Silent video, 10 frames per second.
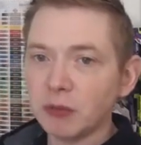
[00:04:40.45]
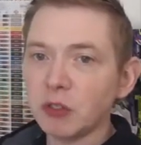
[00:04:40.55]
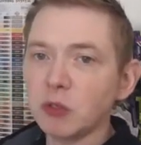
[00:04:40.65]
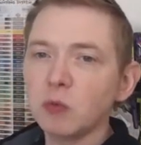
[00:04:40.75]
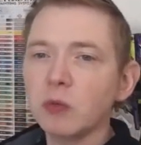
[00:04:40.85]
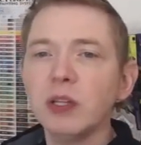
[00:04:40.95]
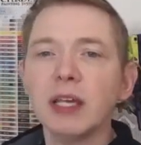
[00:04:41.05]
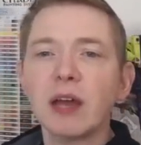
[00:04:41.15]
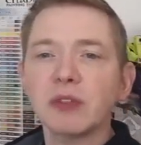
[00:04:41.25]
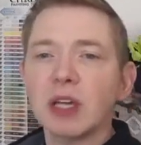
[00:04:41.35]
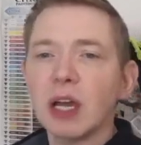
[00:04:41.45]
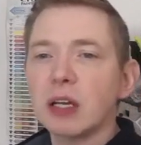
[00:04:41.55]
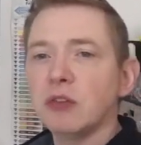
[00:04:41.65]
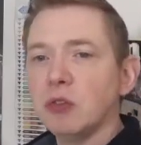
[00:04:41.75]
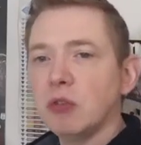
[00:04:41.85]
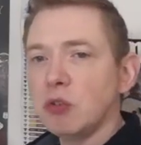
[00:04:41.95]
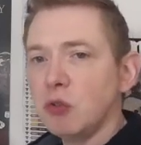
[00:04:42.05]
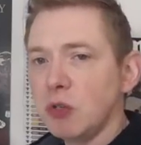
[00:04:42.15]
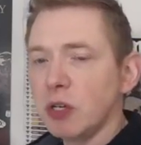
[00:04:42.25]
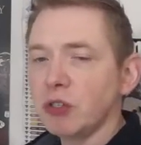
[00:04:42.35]
So you really have to kind of do your
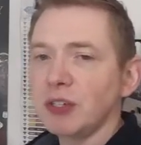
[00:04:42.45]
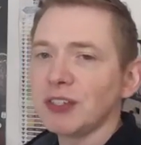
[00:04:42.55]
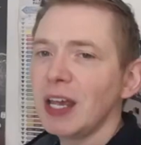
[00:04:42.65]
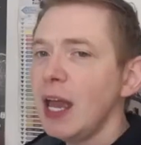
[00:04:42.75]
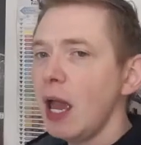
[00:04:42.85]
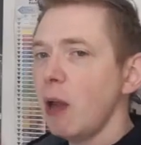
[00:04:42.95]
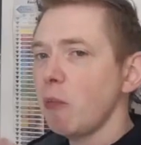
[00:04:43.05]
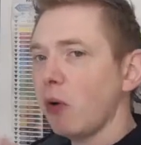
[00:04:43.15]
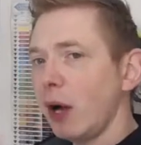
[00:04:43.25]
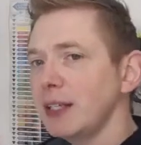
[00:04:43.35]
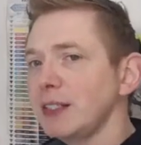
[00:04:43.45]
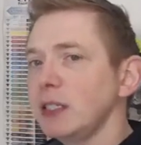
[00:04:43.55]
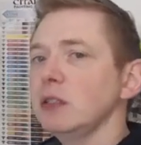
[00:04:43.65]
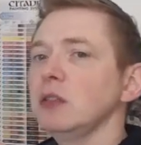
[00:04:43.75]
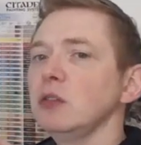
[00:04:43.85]
due diligence and price it